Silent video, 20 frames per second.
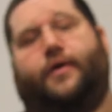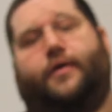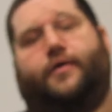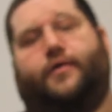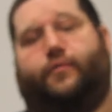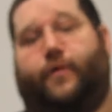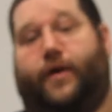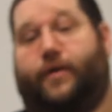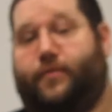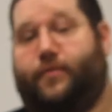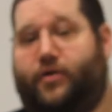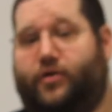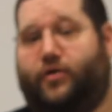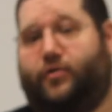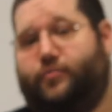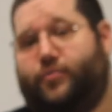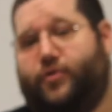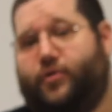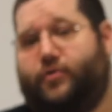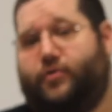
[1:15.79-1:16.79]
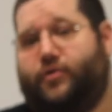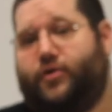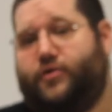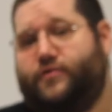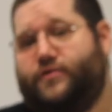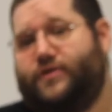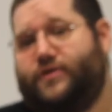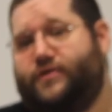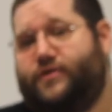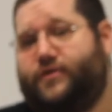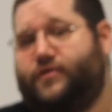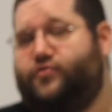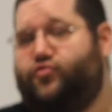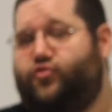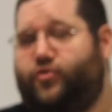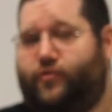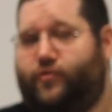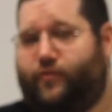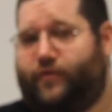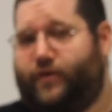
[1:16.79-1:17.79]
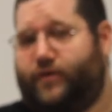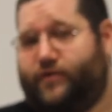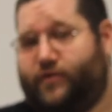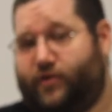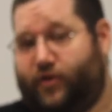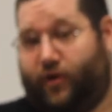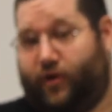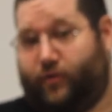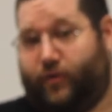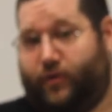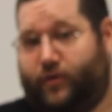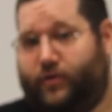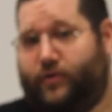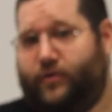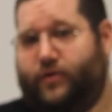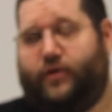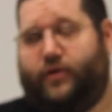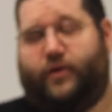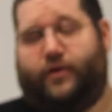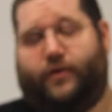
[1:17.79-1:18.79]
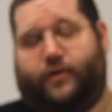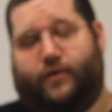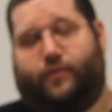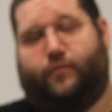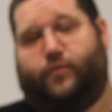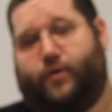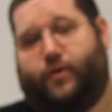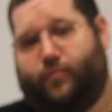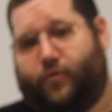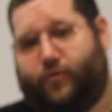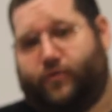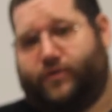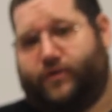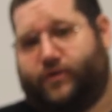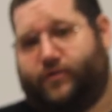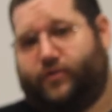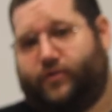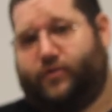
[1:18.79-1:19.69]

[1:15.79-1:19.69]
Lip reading: The RAM that your computer uses is generally slower than what most